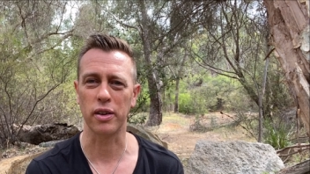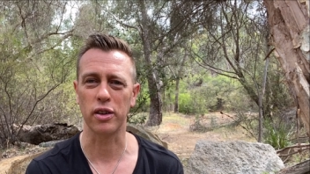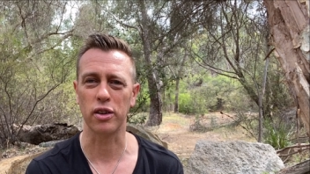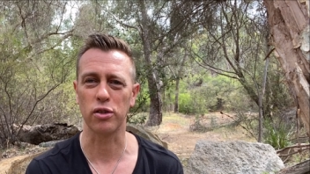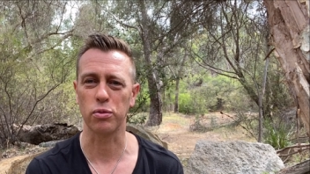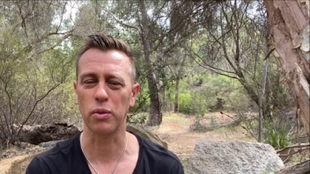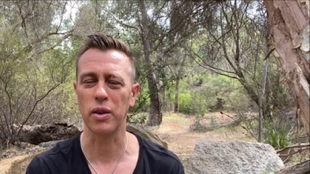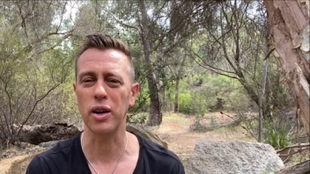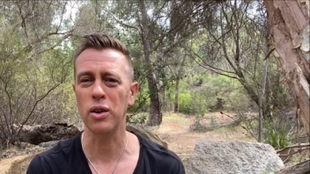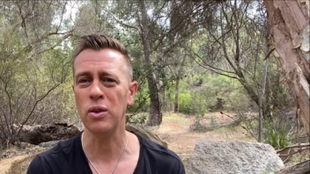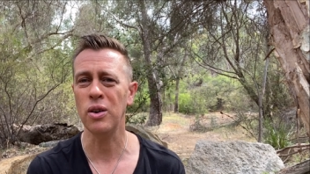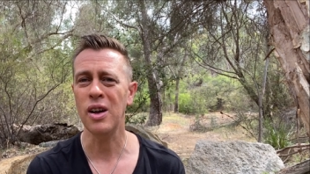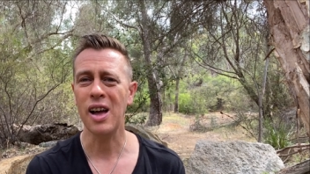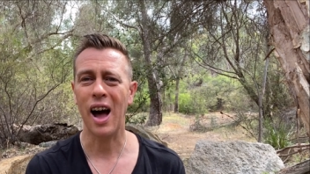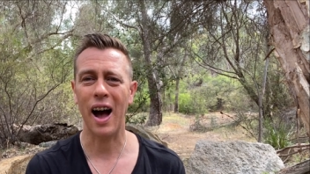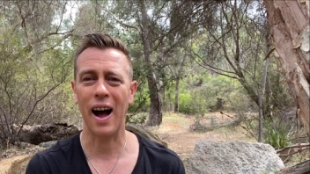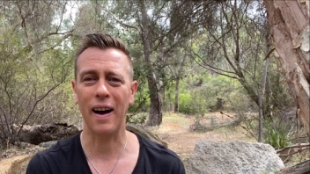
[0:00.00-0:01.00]
one as well,
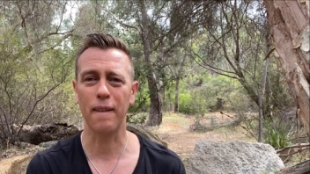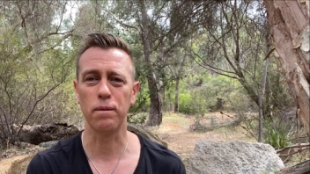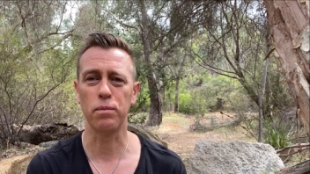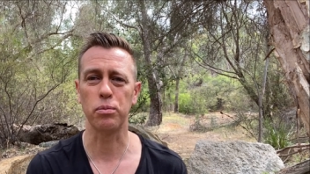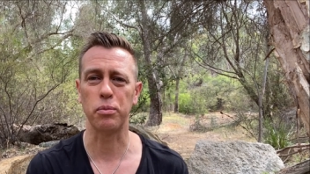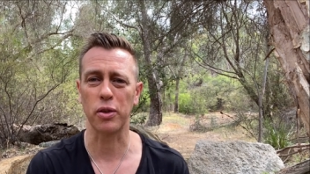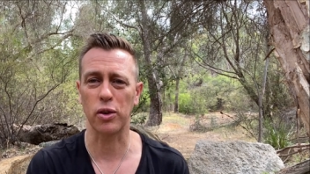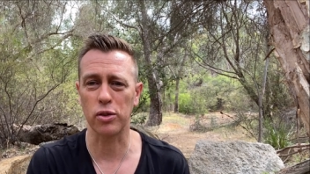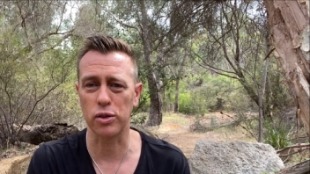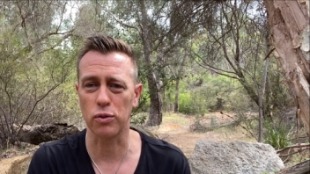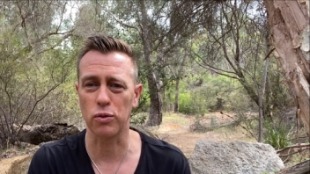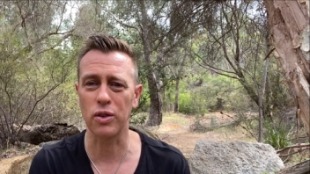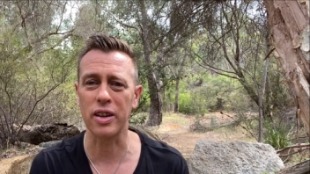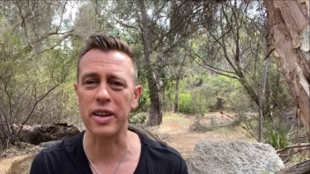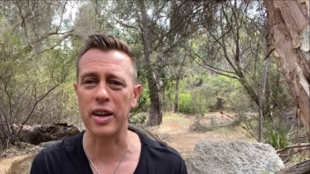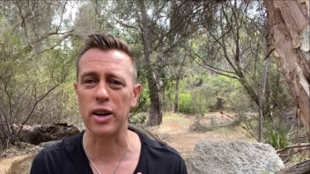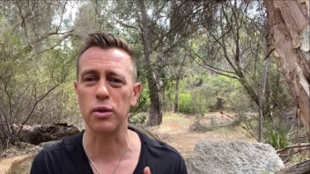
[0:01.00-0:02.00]
because it
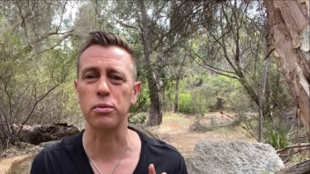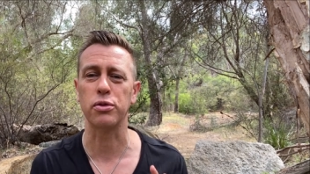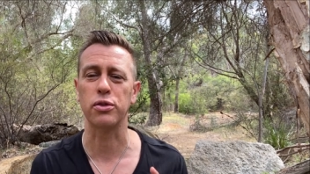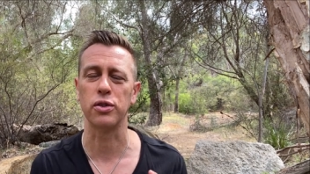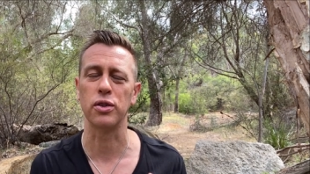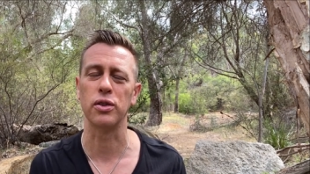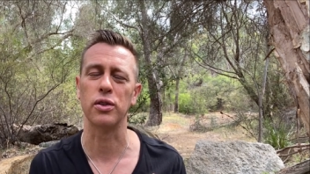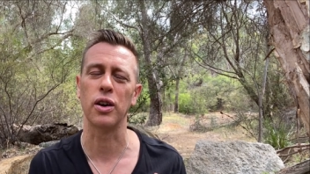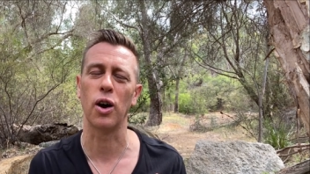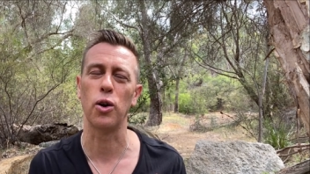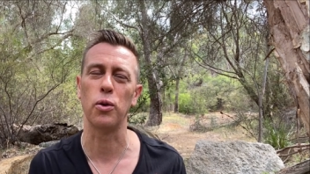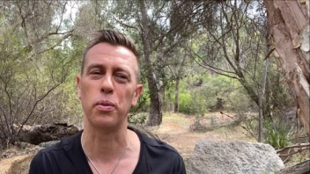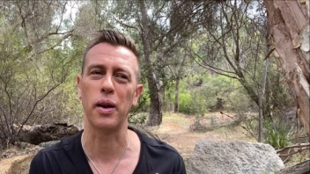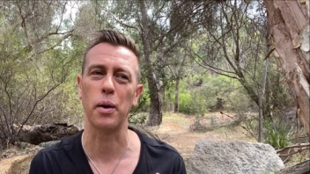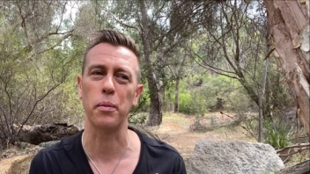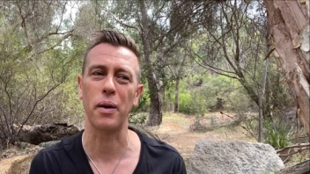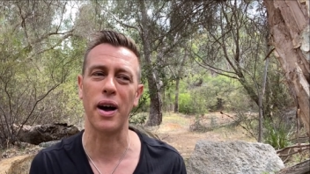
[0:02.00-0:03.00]
really helps to
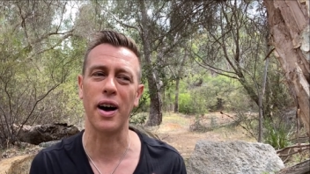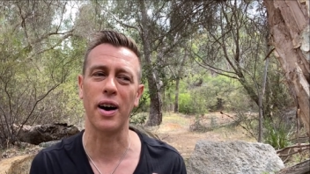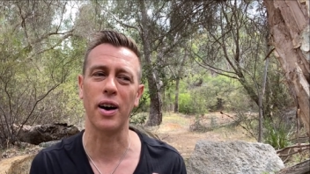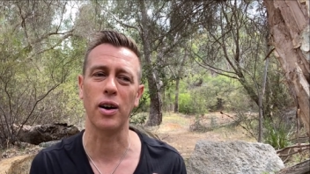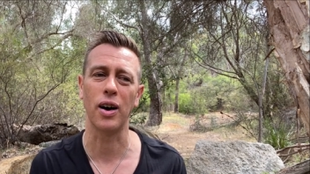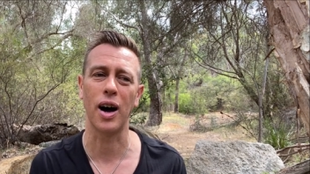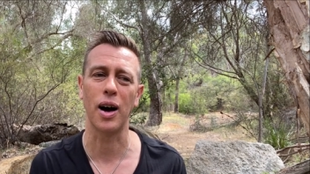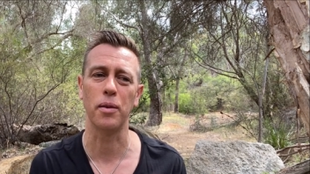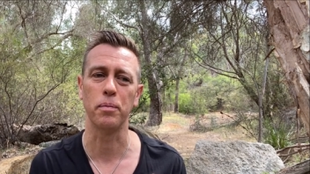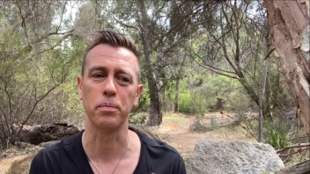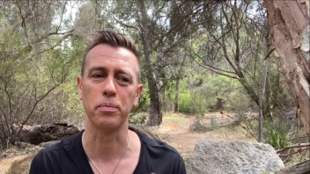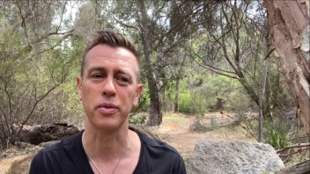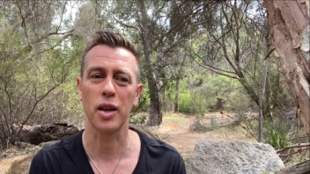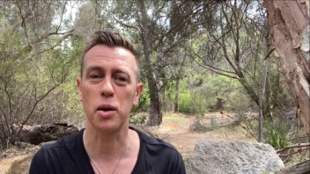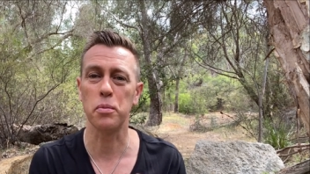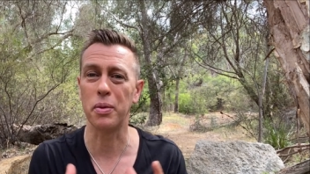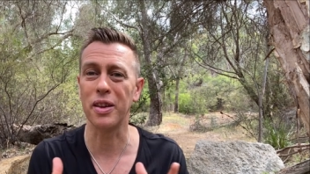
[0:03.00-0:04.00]
open up our
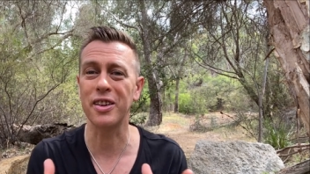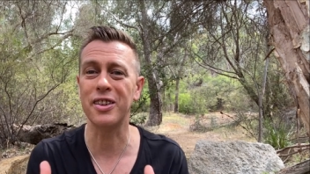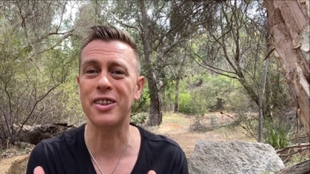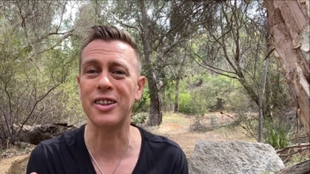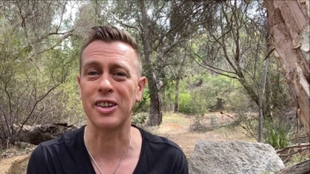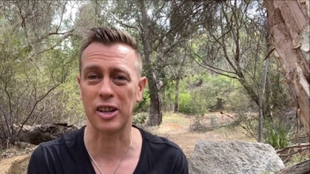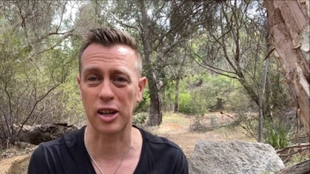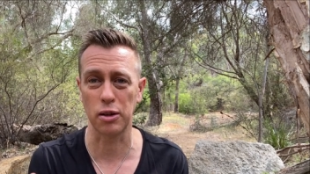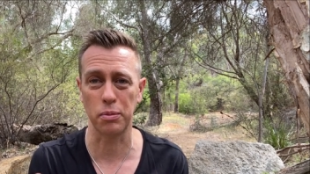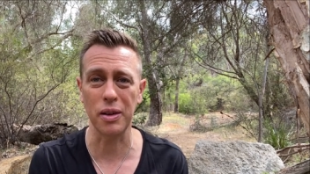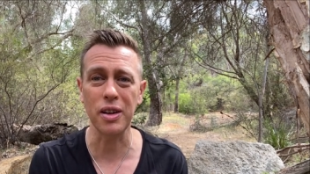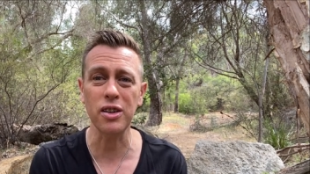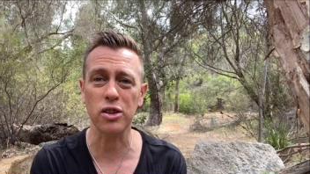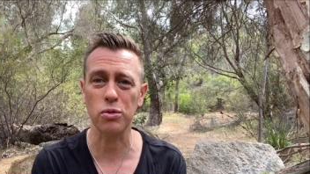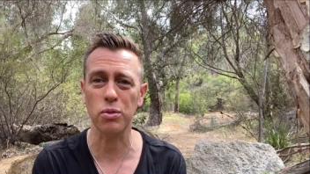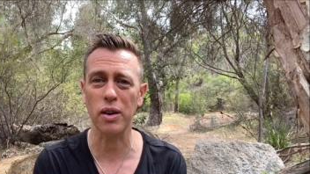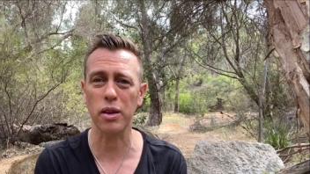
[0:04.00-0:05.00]
ability to
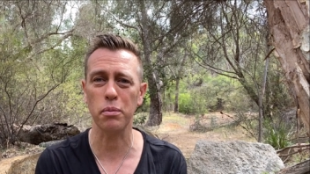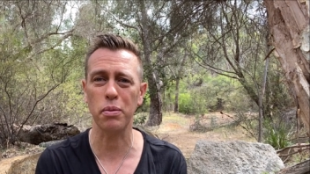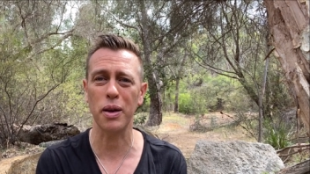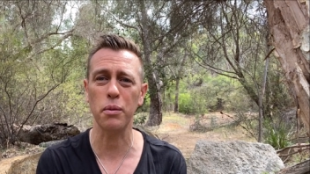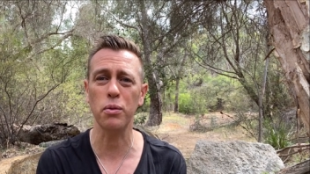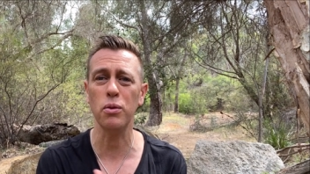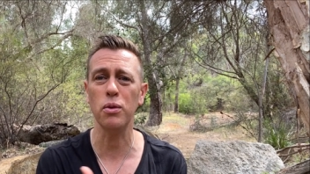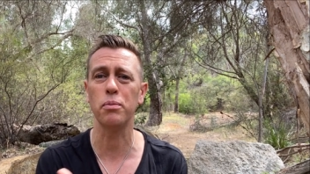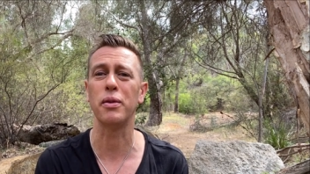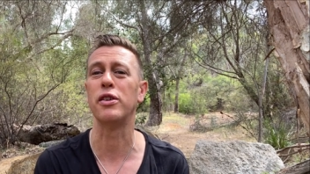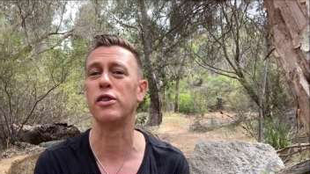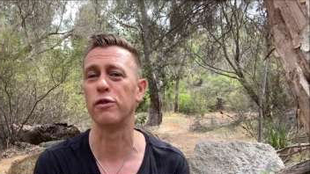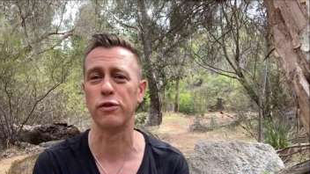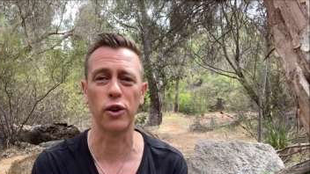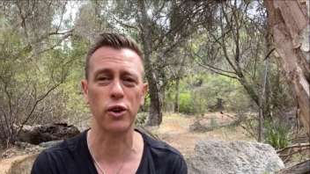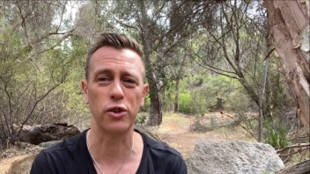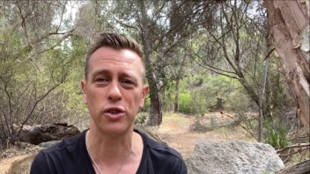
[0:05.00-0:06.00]
commit to other people and be
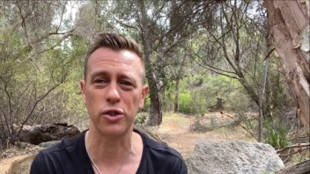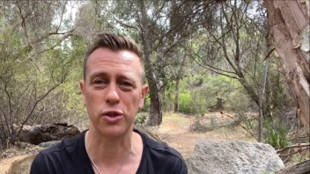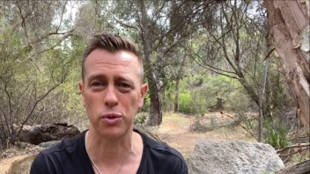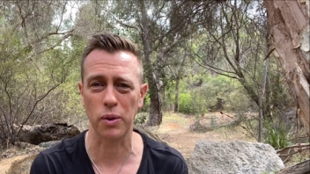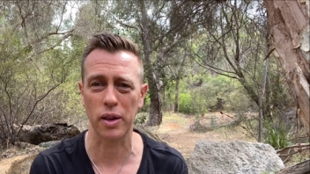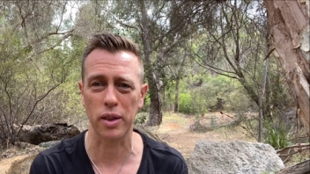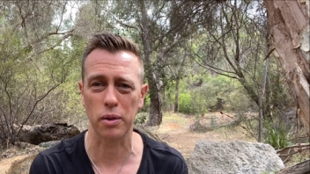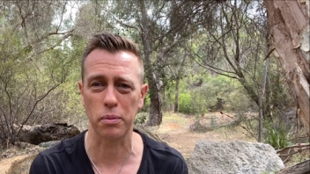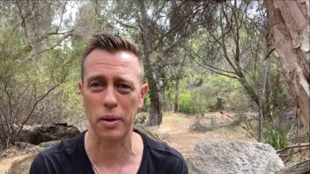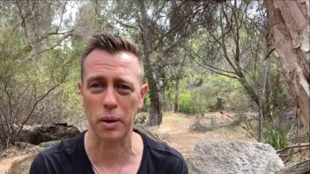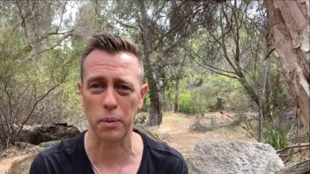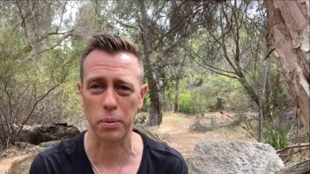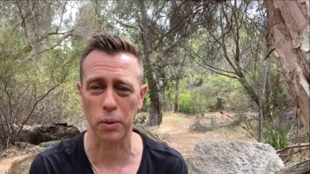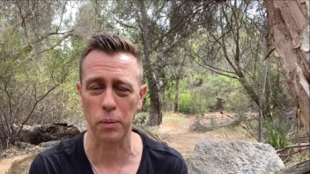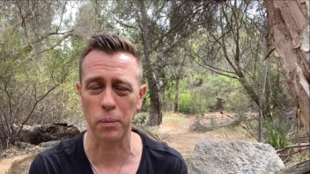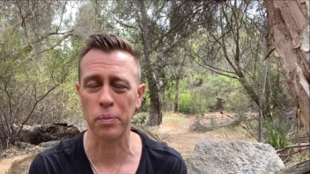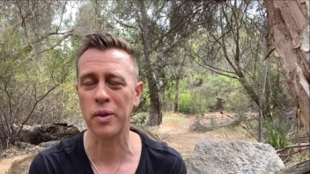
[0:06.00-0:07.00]
devoted to other
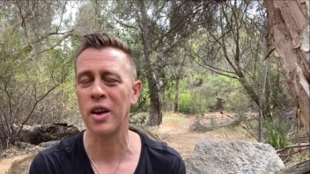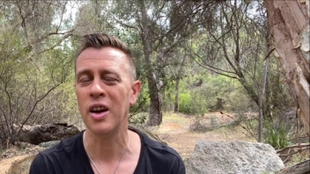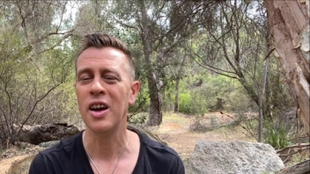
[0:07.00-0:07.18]
people.